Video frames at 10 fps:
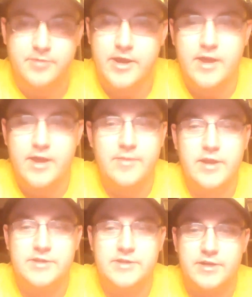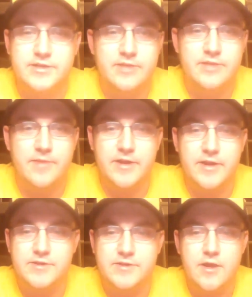I mean, he's going to see the minutes.
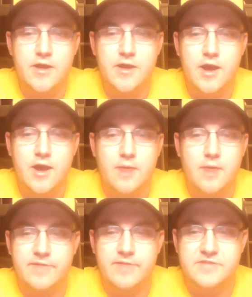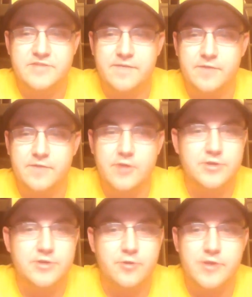We even have Cephalosha
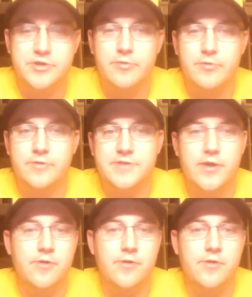questionable, so